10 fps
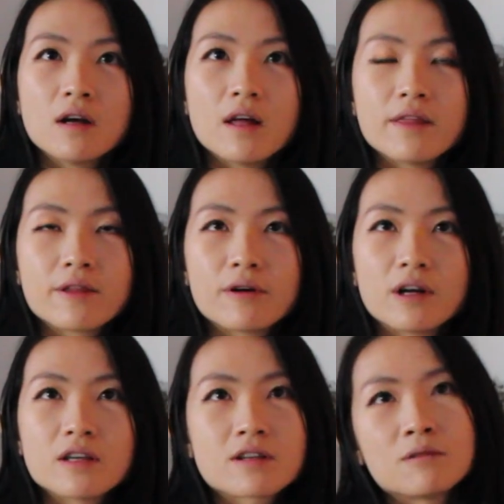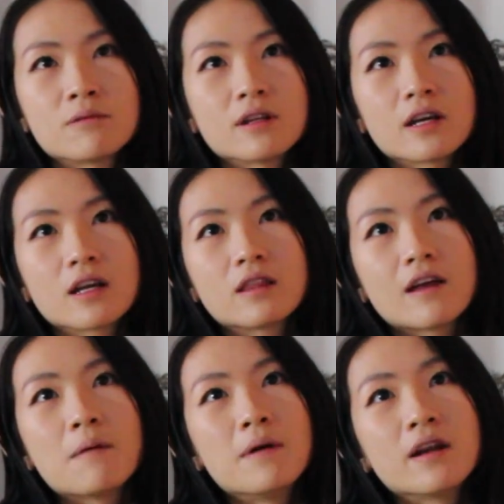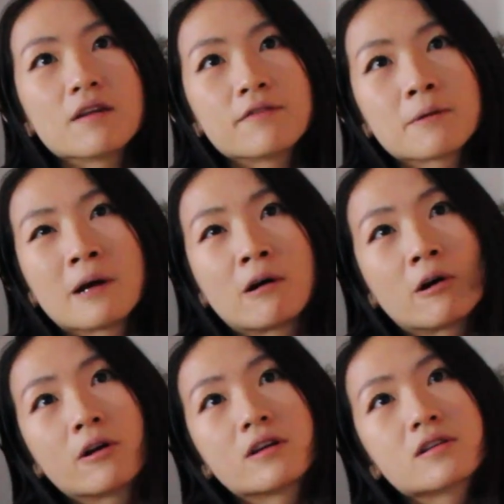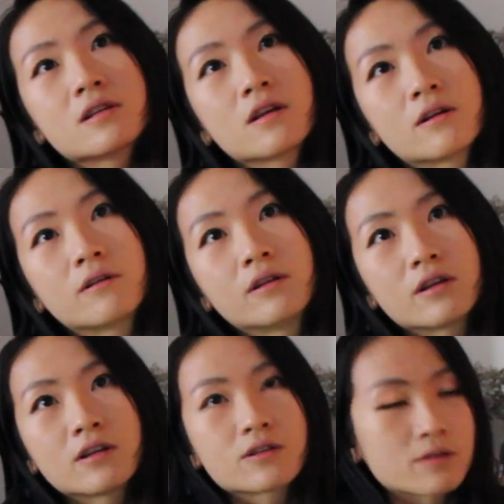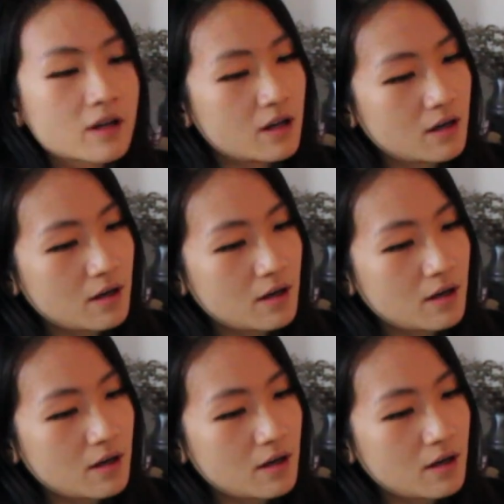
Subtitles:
and there isn't really that many female artists, you know, in the history.